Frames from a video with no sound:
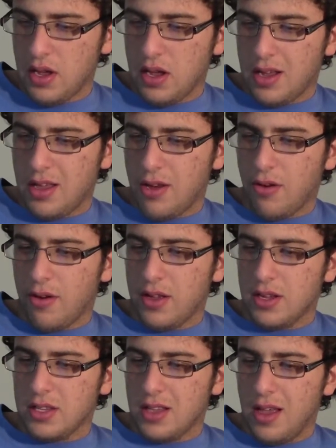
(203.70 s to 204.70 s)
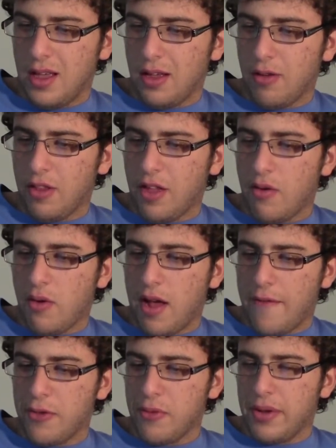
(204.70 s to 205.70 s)
a curious thing that we'll
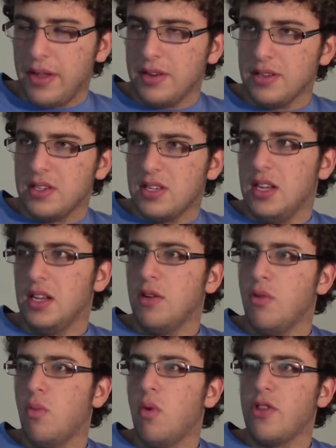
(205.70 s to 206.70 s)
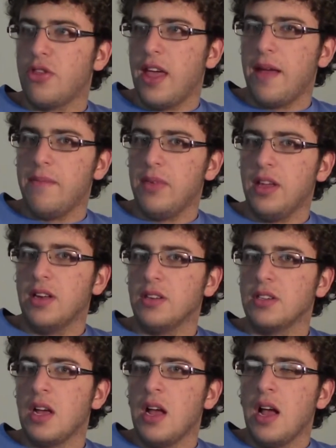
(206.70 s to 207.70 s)
have to wait and see what that
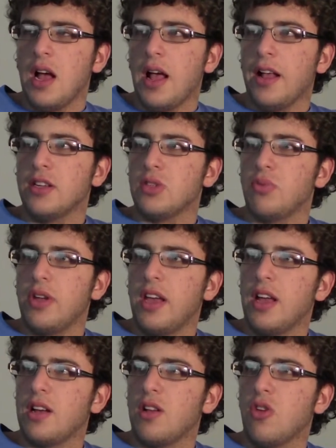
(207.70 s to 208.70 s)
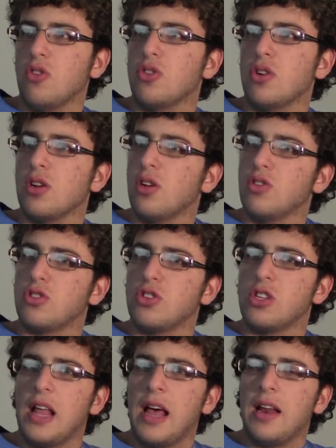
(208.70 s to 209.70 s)
means as we get closer and closer
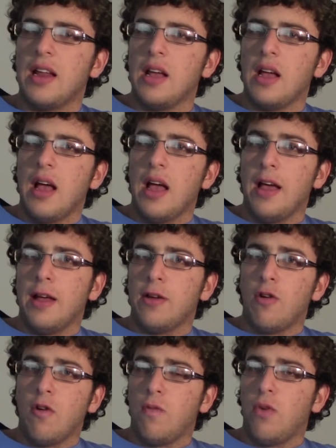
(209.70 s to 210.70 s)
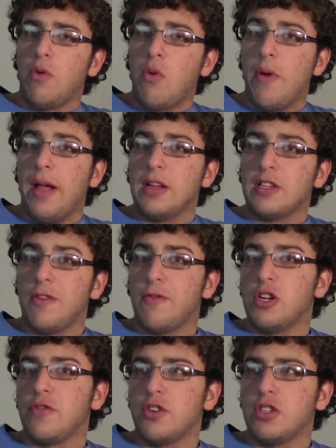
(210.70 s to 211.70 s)
to that. And hopefully, when we get
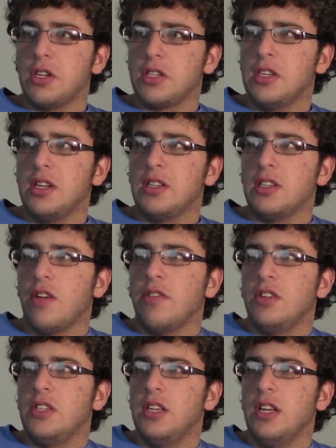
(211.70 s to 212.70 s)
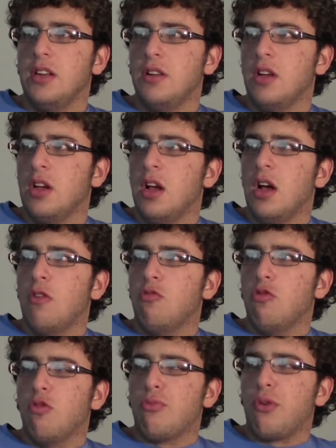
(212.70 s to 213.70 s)
summaries for 16 and 17,
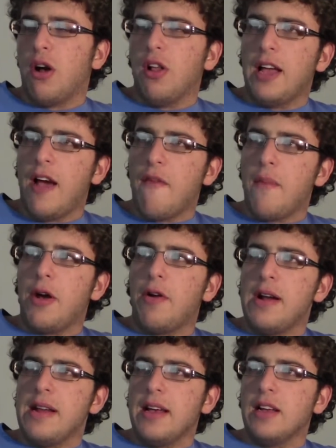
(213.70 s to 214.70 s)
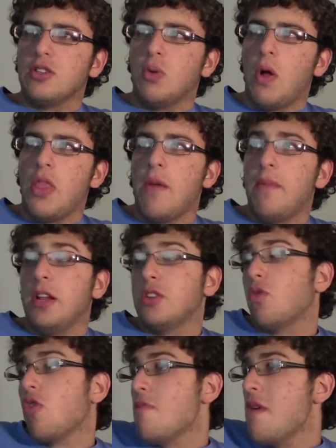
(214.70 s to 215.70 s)
we'll probably have a better idea as to what that
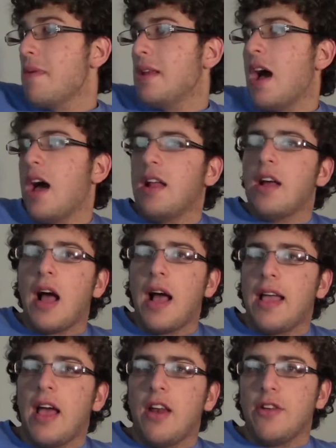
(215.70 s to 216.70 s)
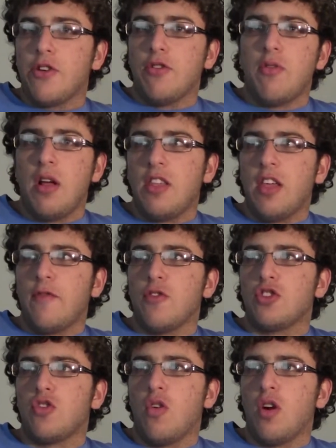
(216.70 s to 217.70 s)
means. Or maybe not. Again, don't know anything
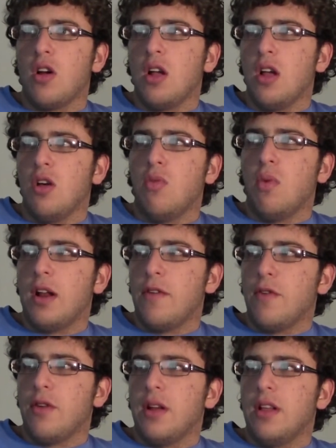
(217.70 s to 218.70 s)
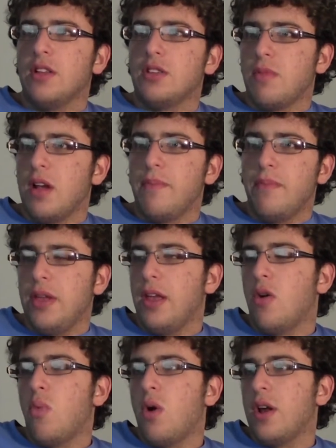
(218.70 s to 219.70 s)
for sure. Whatever it is might be
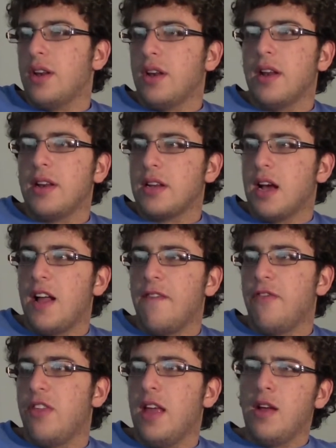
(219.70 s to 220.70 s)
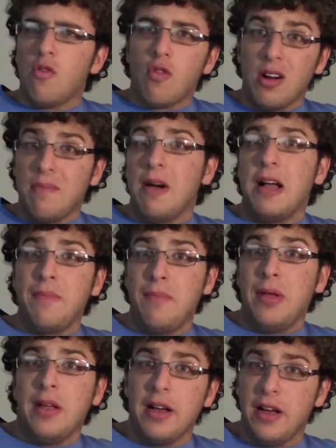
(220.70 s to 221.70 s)
a one-time thing or it might
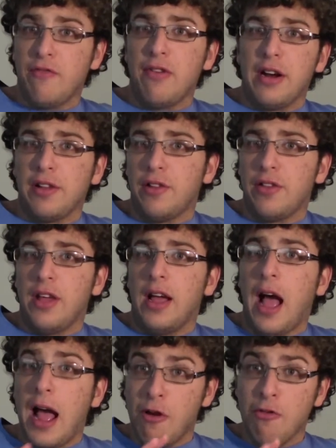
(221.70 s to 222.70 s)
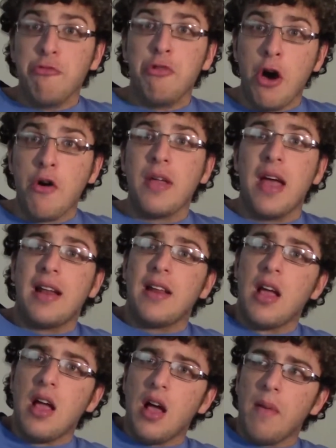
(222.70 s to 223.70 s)
be a regular thing. I don't know yet,
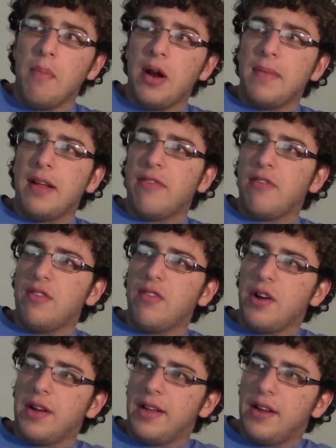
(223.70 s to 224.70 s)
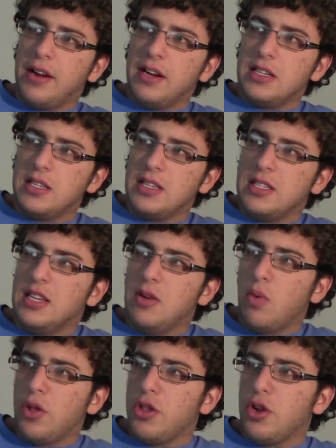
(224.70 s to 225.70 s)
but I'm definitely very curious to see
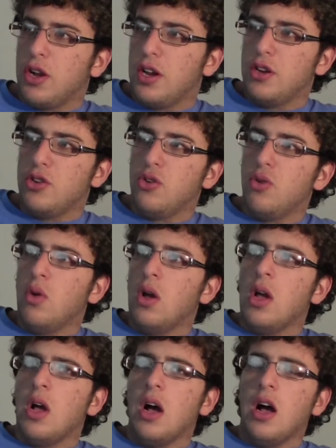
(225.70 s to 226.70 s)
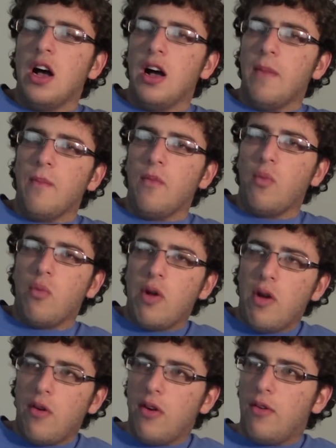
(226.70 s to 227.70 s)
what they're going to do um,
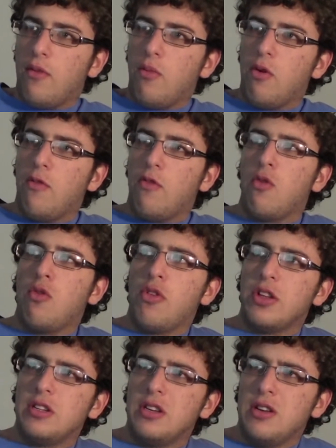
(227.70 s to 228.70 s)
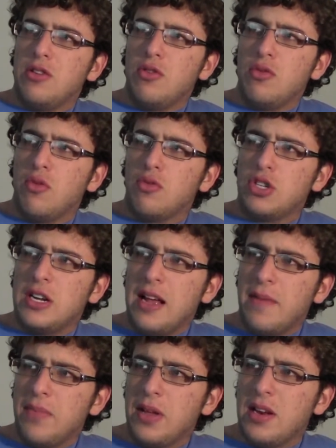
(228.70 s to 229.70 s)
with, with, who this new
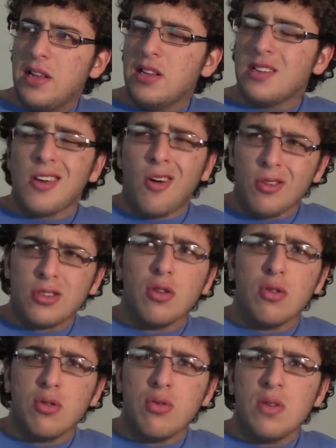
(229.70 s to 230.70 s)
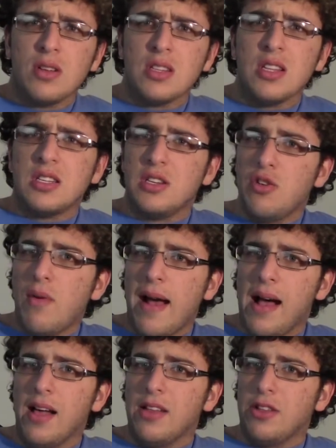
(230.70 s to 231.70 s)
champion is and also who is this new
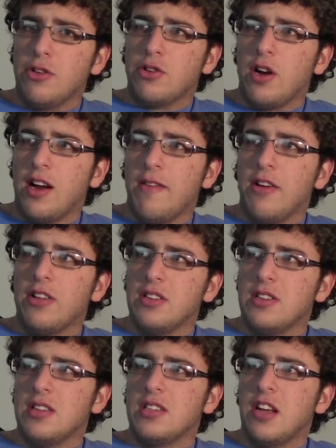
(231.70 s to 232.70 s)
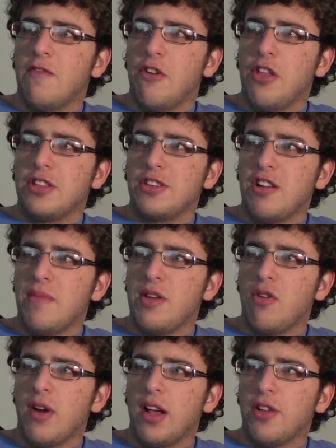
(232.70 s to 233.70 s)
ally that they're talking about. Is this someone that's going to be
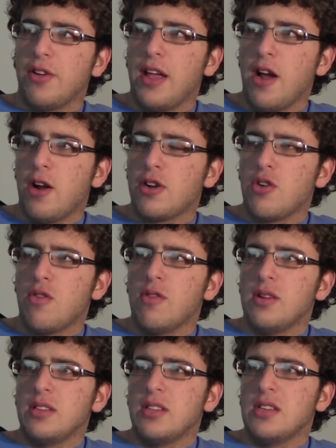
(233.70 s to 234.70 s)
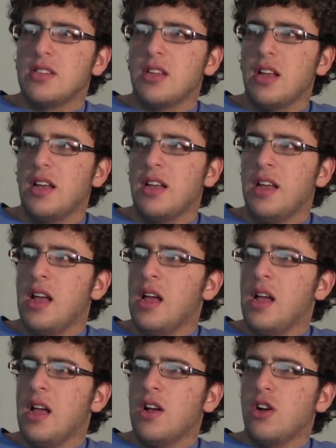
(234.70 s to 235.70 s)
a regular character or is this a
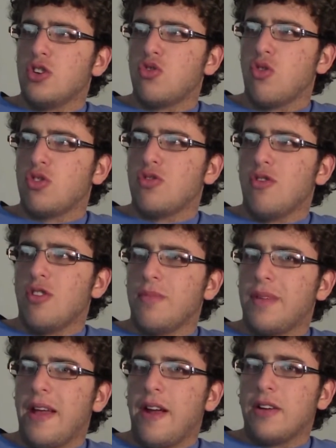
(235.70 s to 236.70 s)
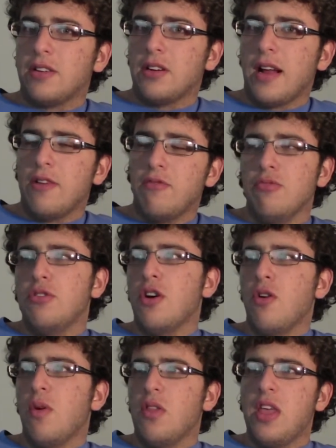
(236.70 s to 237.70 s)
a short-term character. I don't
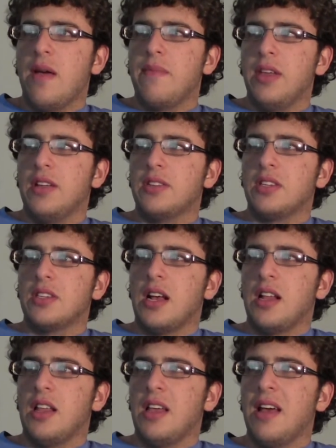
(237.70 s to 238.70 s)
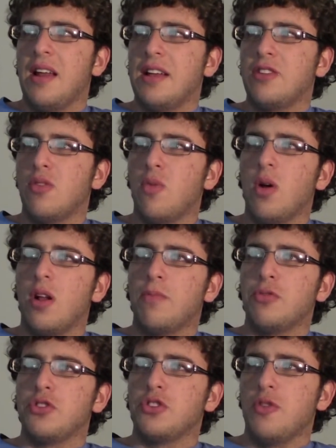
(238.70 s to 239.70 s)
know what that means exactly, and I don't want to
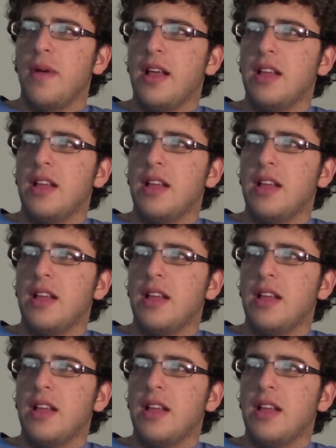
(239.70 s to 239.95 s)
presume